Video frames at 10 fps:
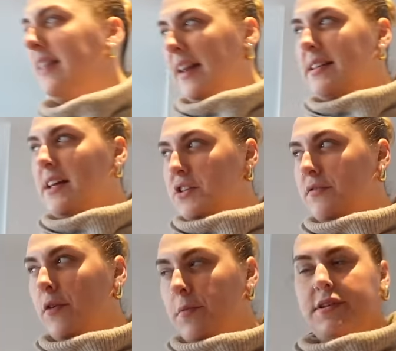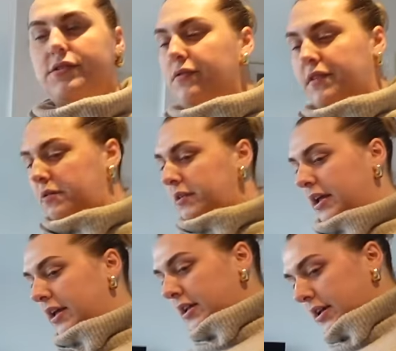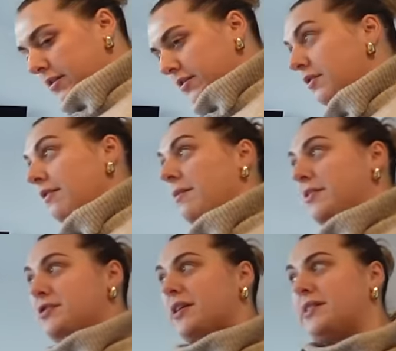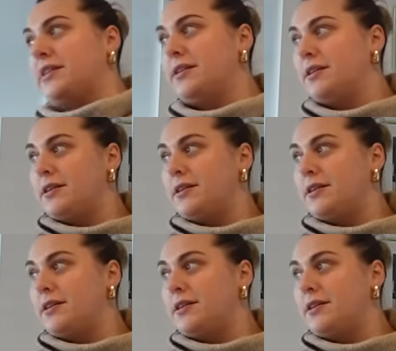That it is actually full, but there's nothing I want to eat. Sorry, am I distracting you?